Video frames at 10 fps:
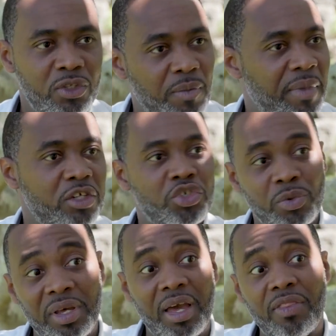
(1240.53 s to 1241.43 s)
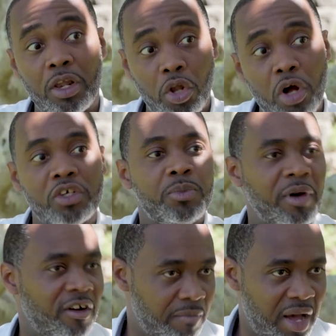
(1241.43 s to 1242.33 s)
to make sure we get the large
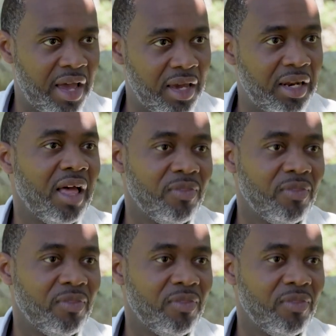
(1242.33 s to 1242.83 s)
amount of buy-in.